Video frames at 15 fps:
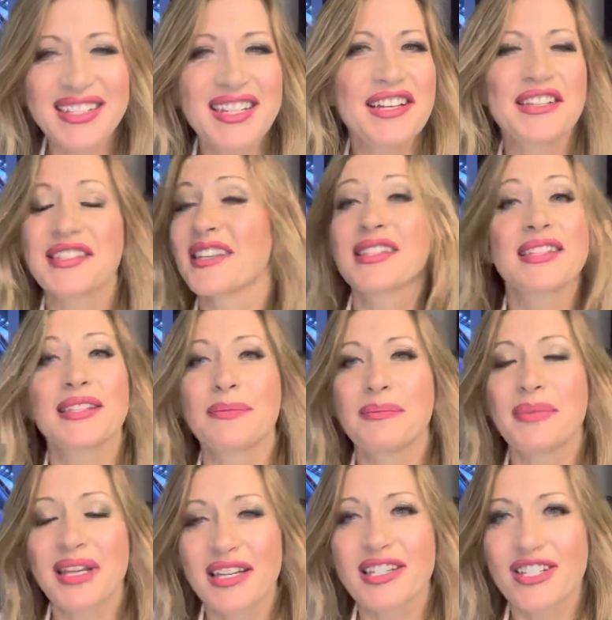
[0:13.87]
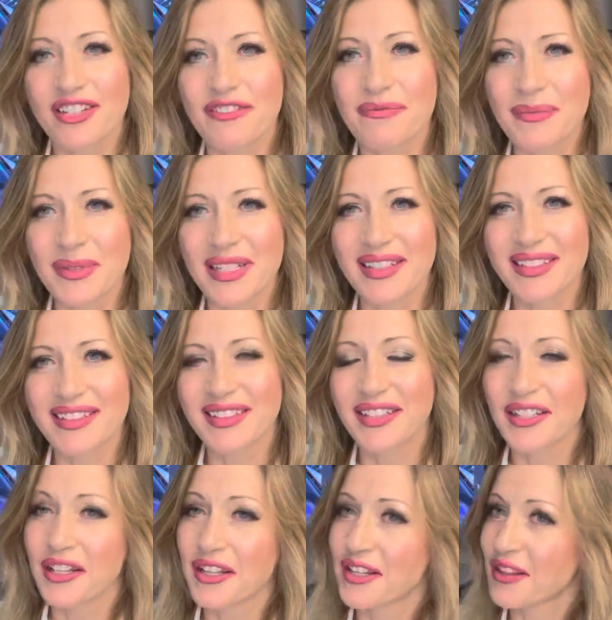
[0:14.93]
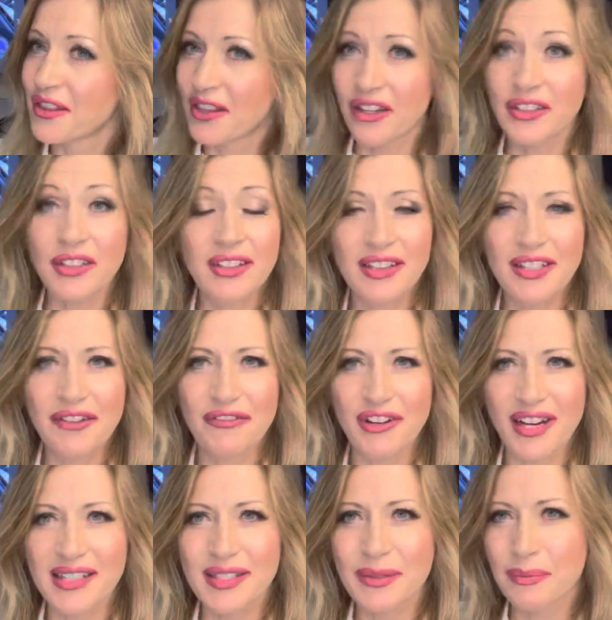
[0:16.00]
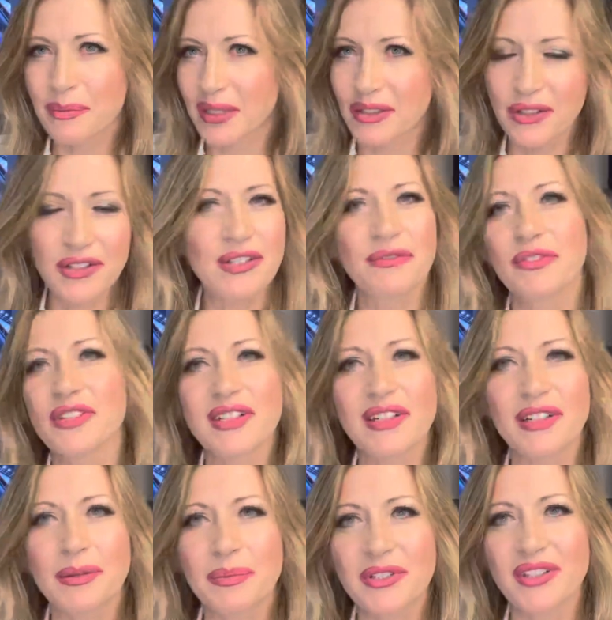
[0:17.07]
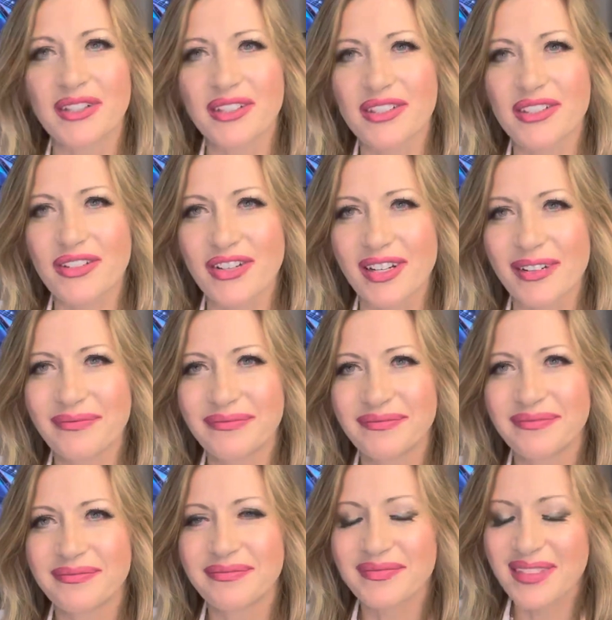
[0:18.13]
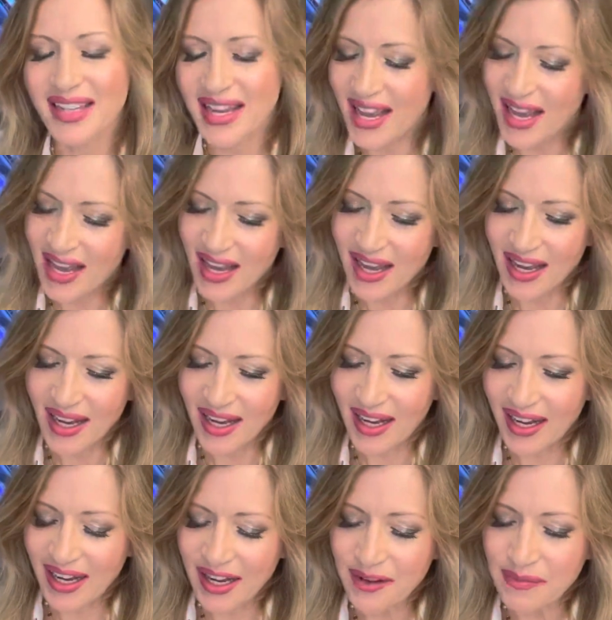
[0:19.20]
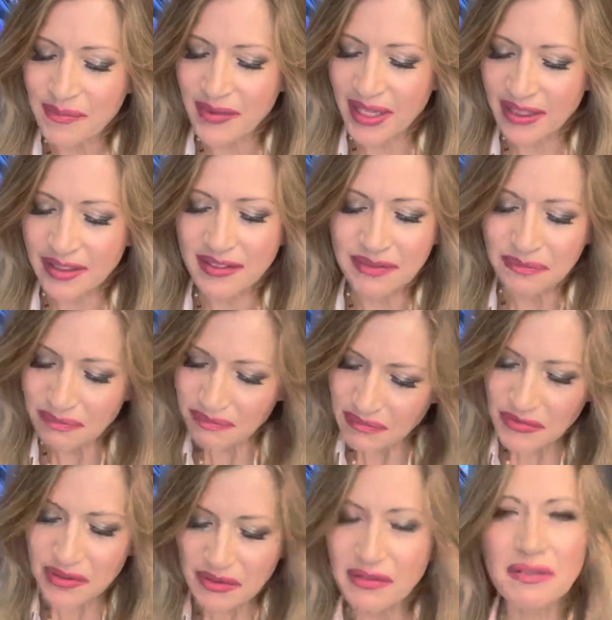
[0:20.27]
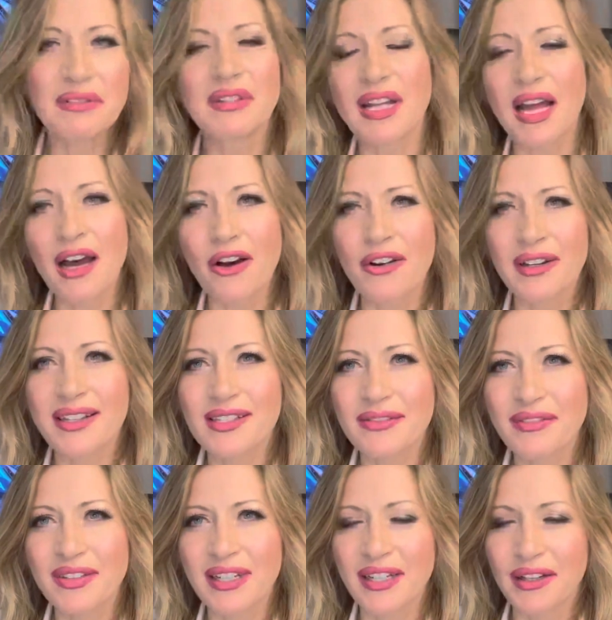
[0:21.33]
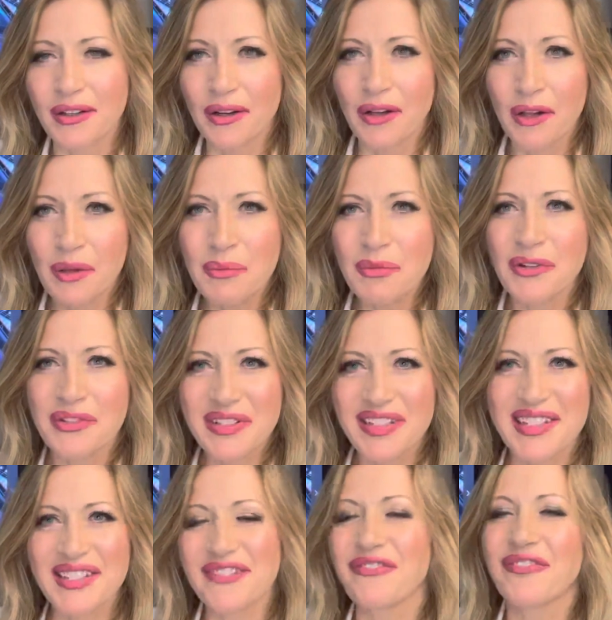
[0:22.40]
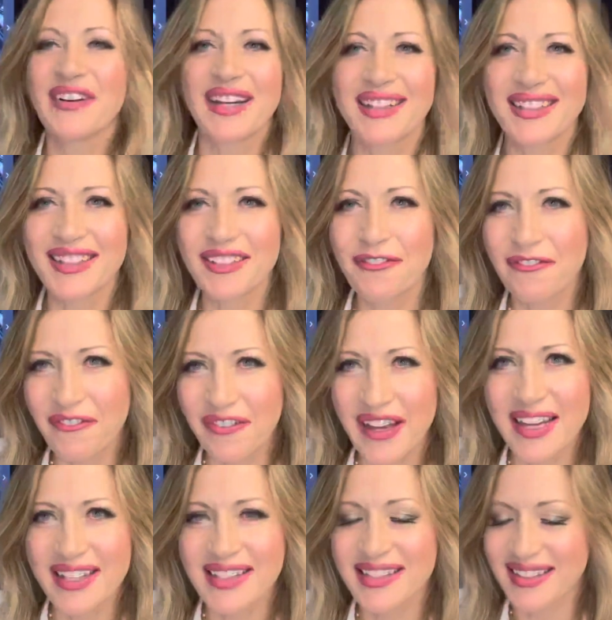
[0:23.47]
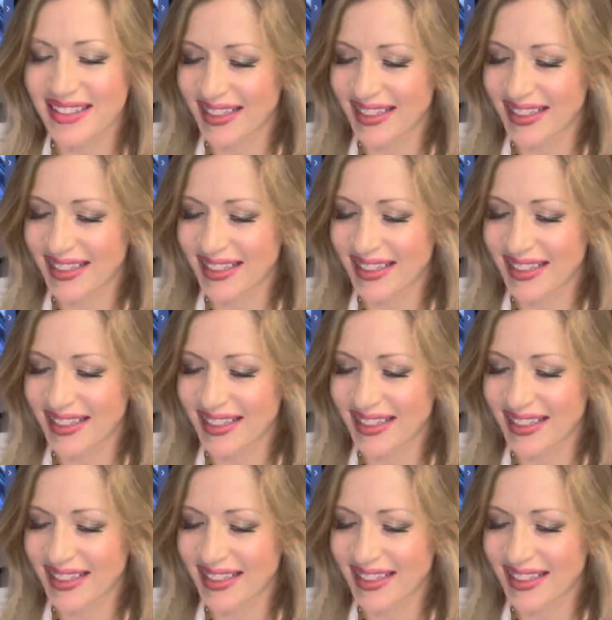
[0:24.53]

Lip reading: This is a big achievement, not only for us, but also for the crypto industry. And now, as we are almost in the final phase,